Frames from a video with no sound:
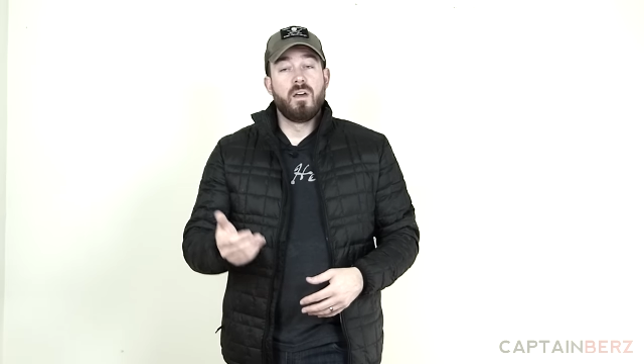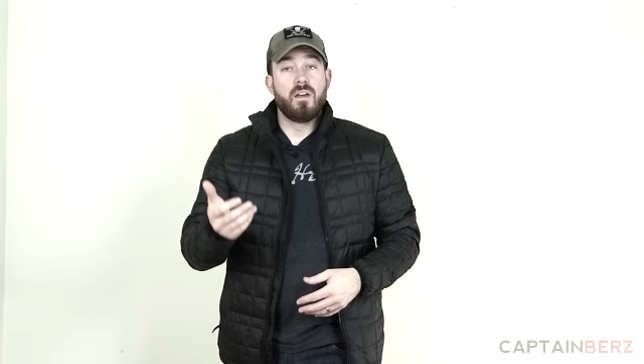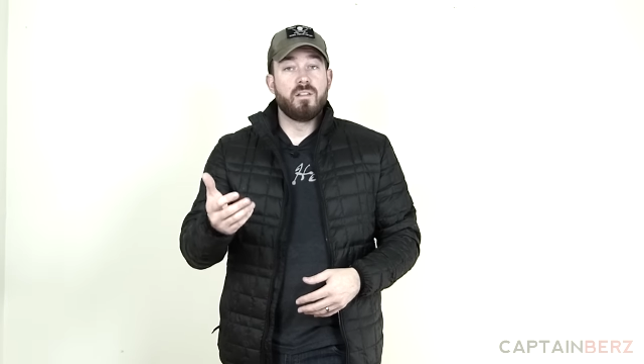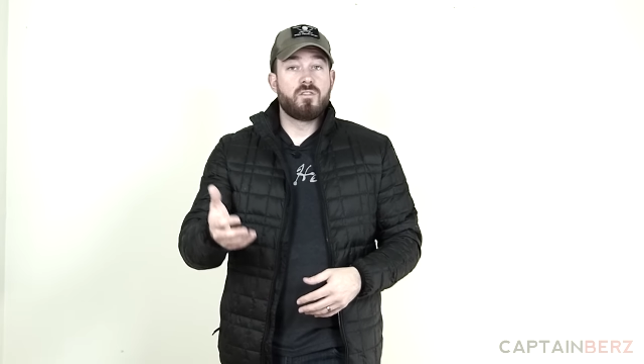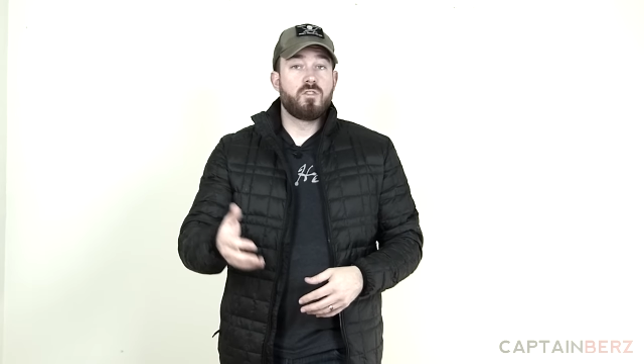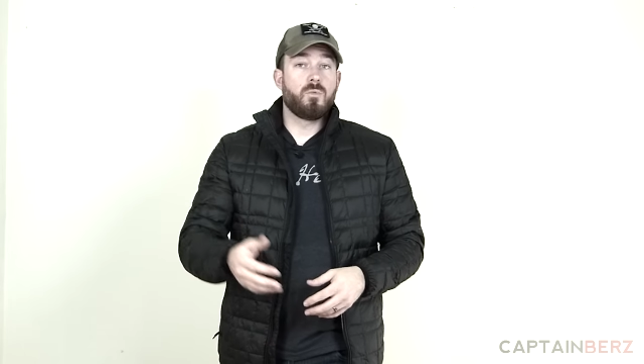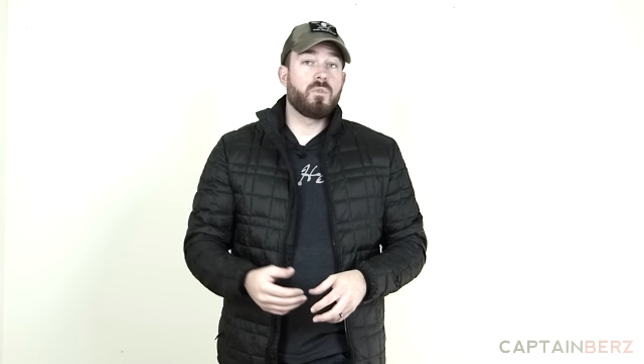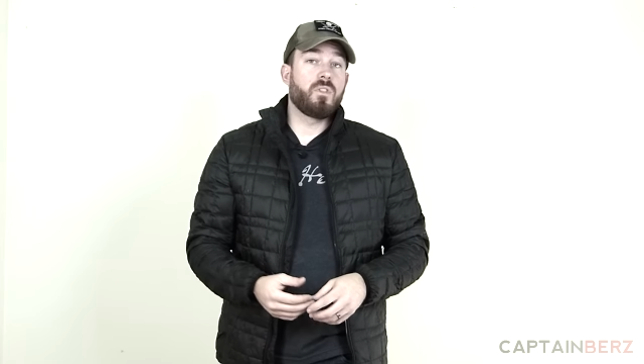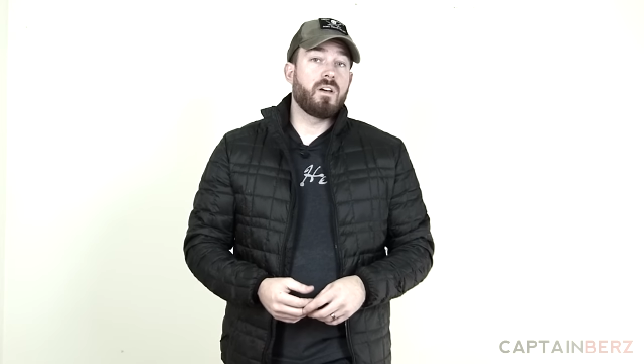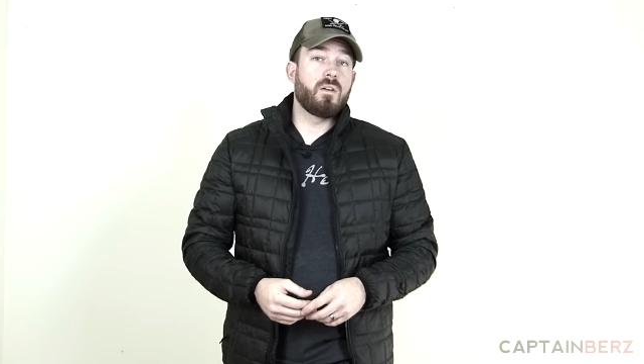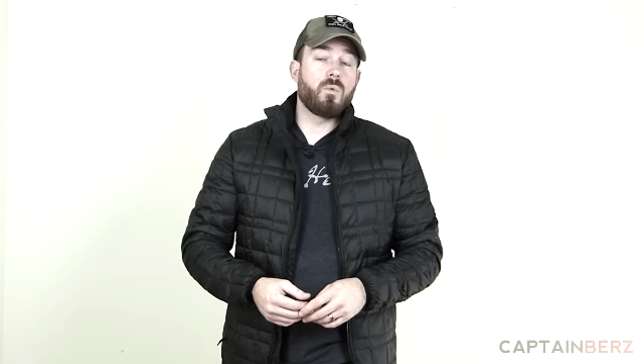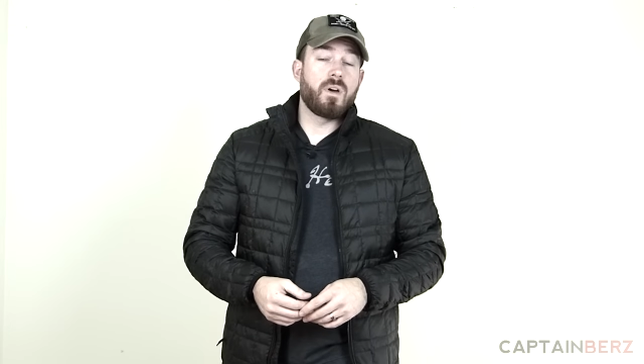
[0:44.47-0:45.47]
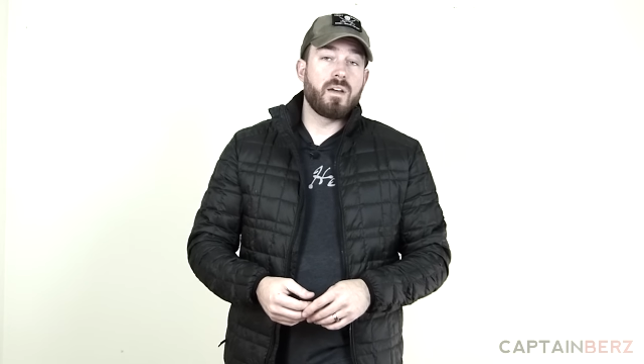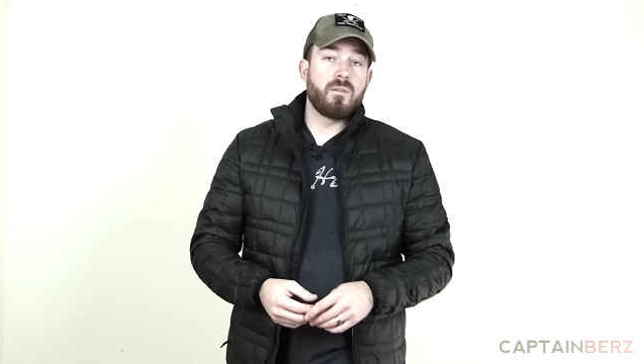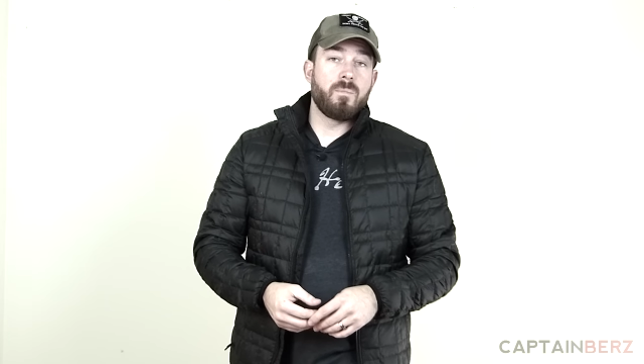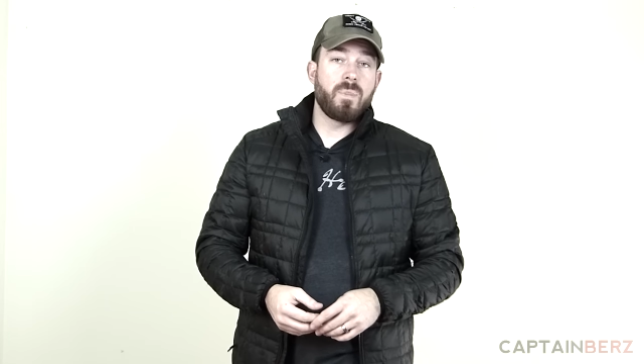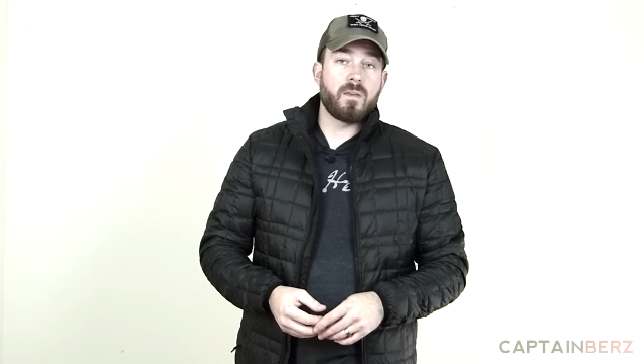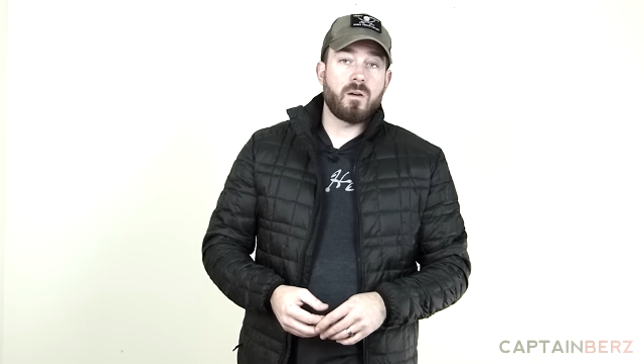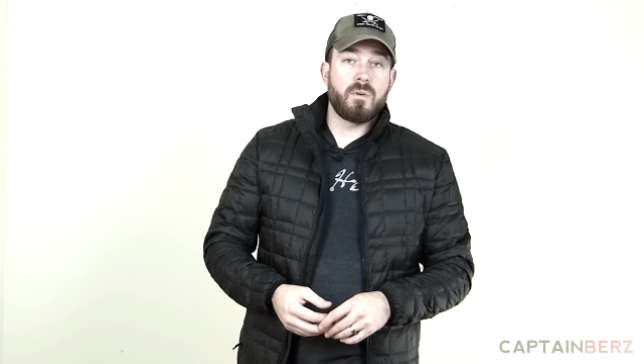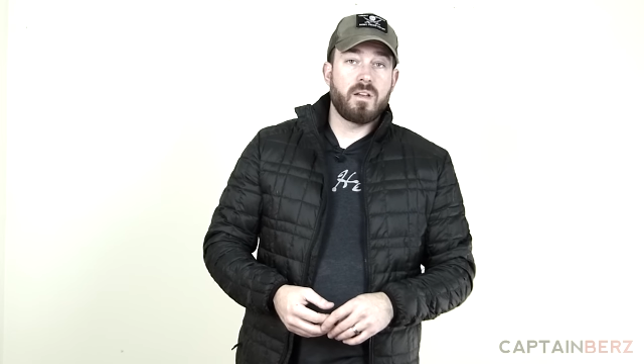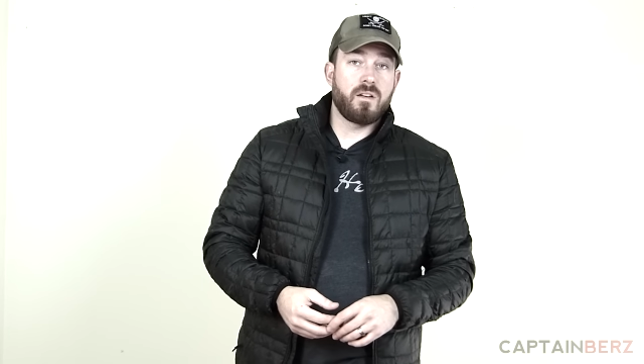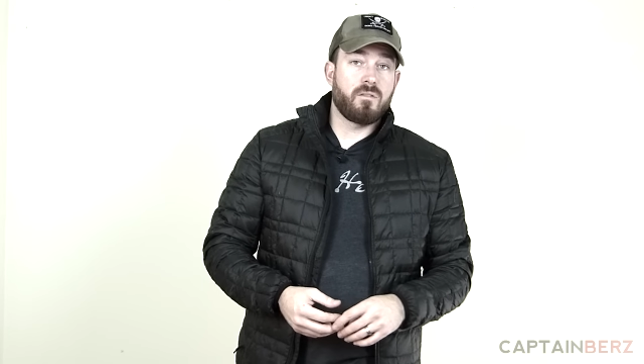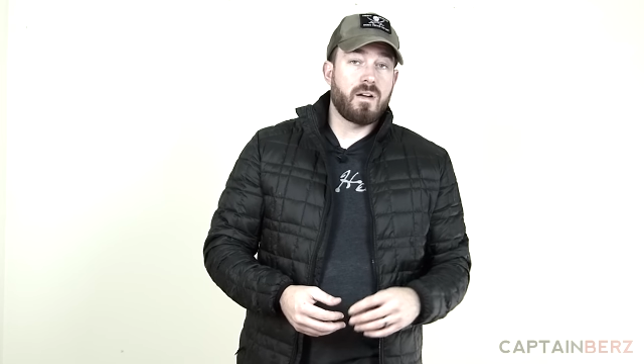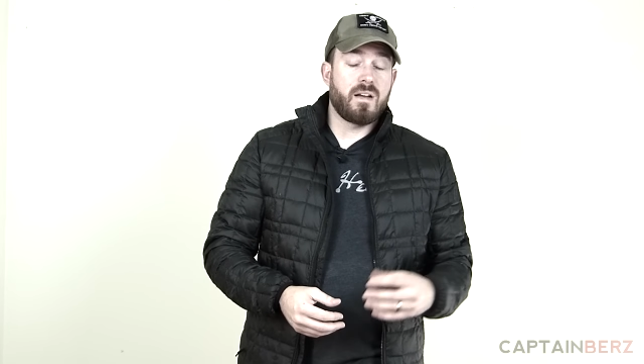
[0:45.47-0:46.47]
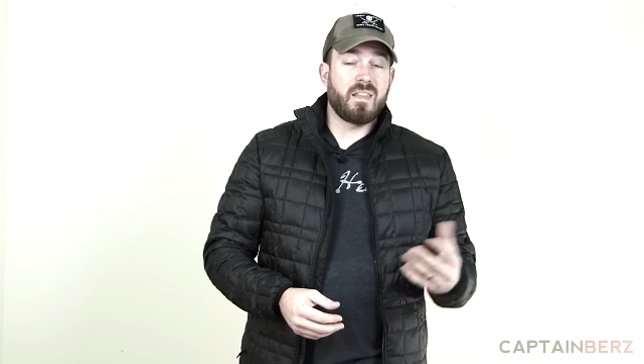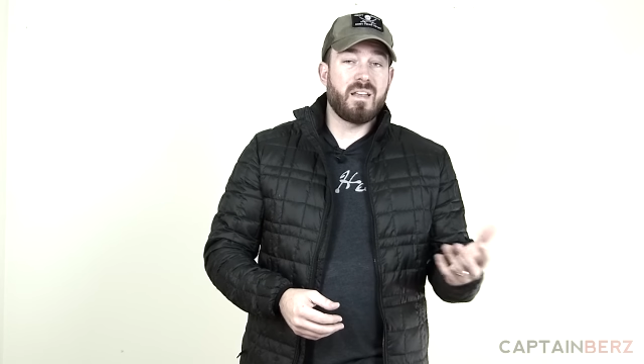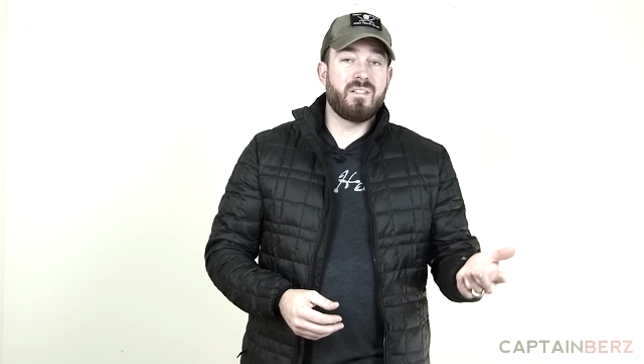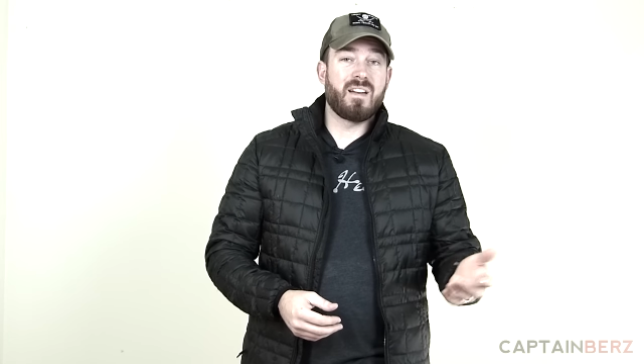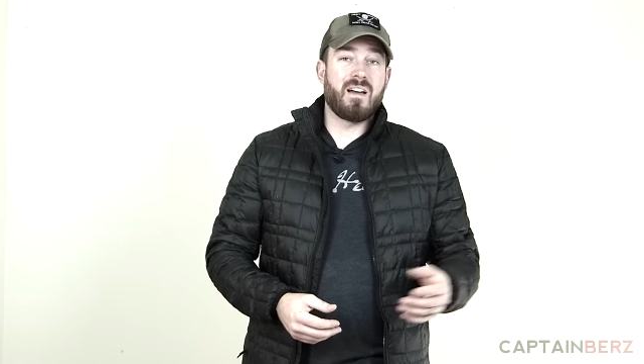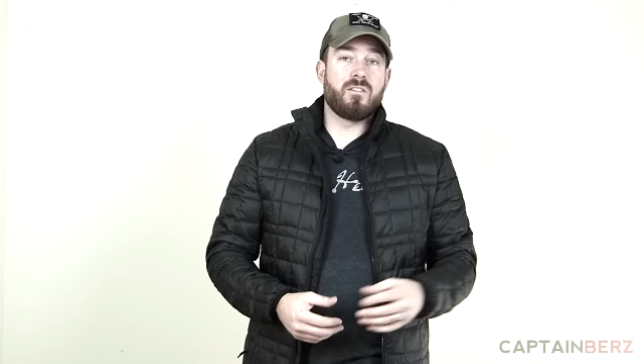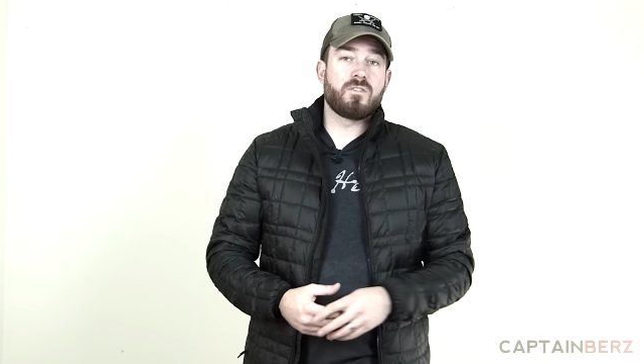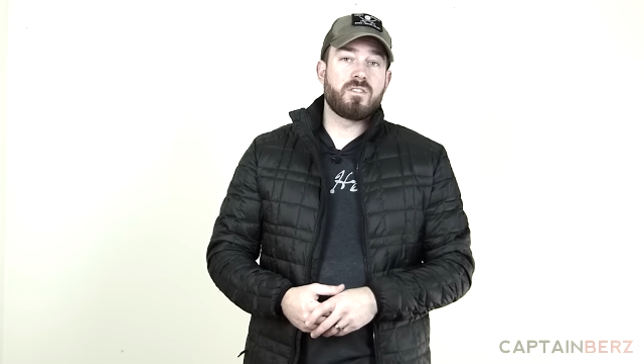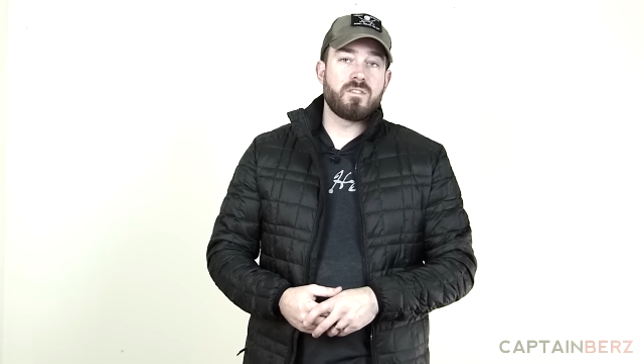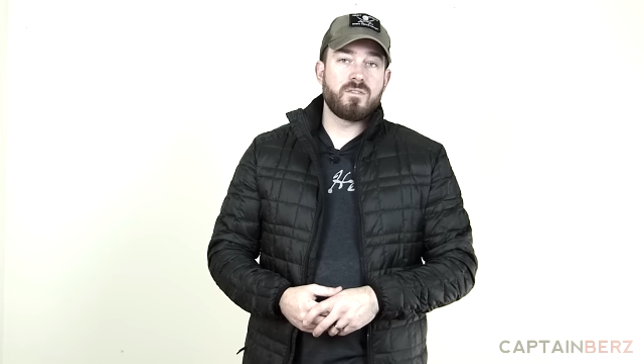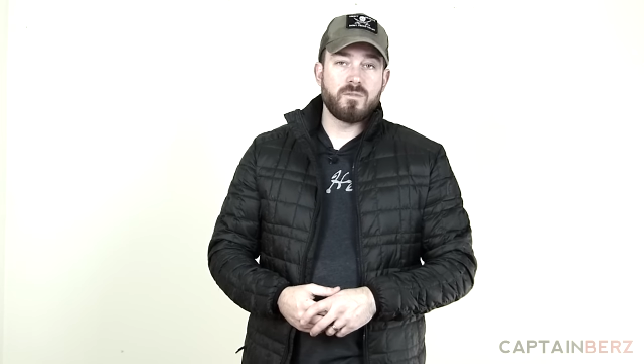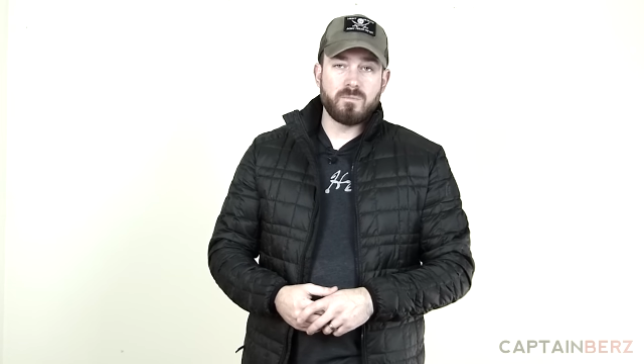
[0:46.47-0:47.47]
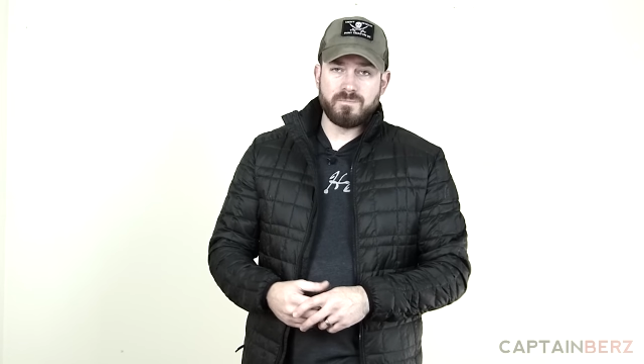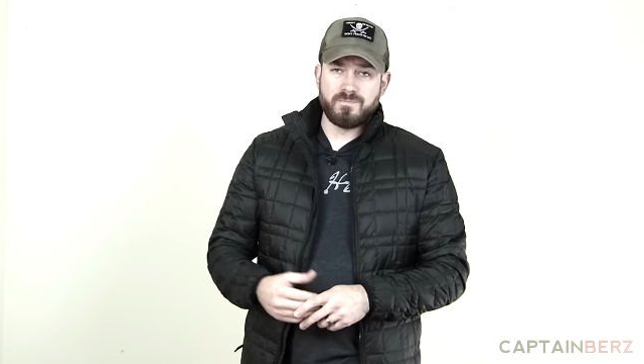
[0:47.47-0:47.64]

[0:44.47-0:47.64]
It's super lightweight, coming in around eleven ounces.